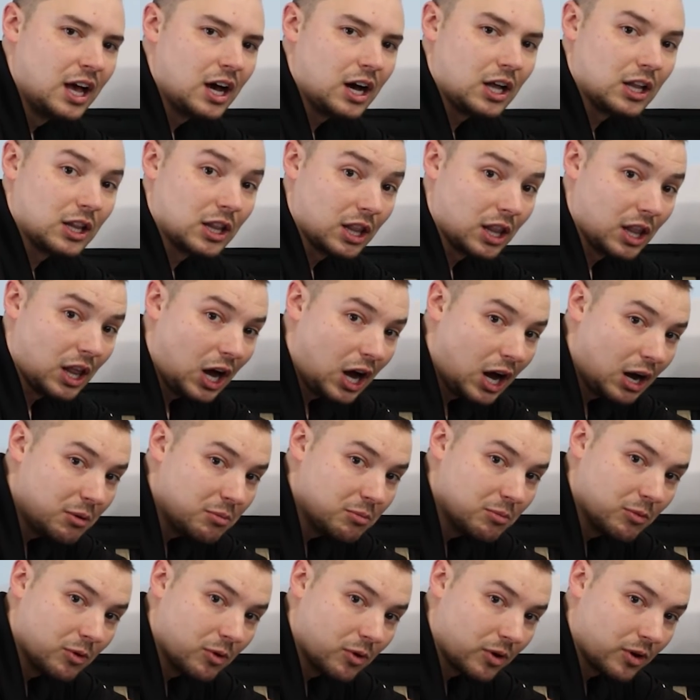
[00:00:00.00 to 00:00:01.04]
a lot
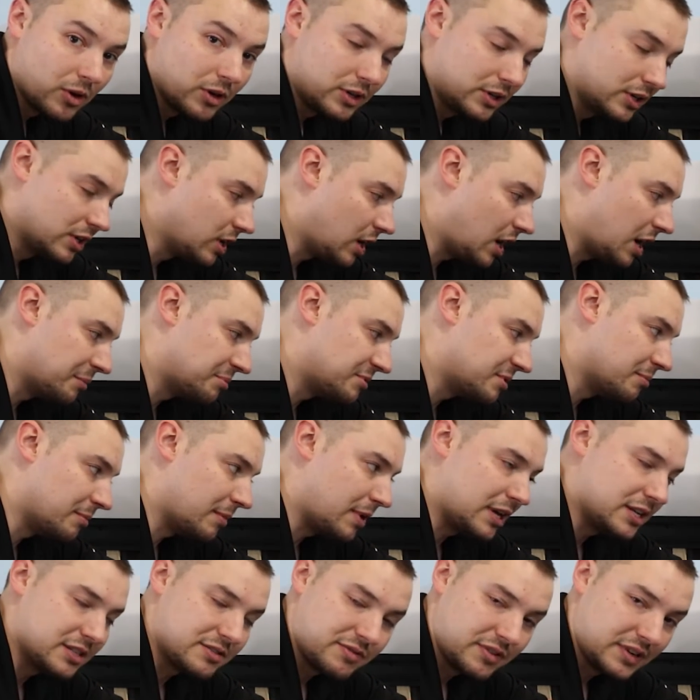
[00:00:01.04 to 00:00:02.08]
more
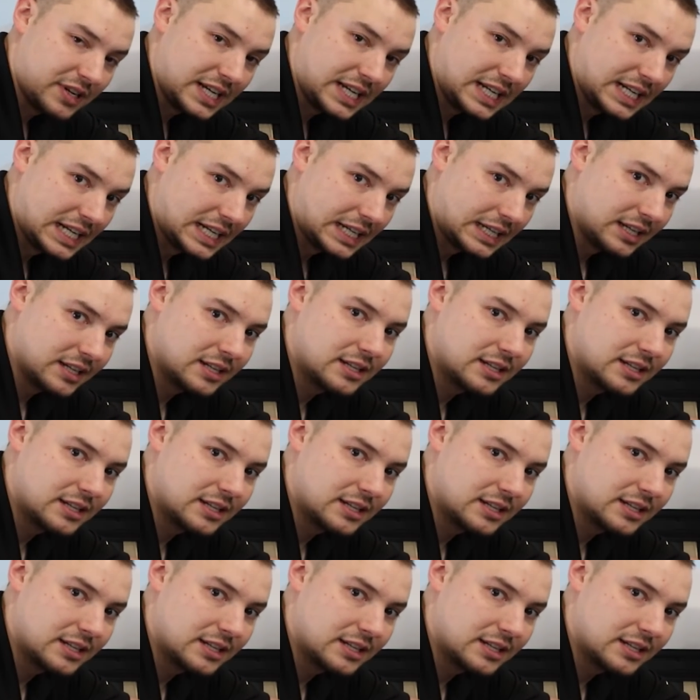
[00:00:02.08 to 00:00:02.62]
optimized for heating.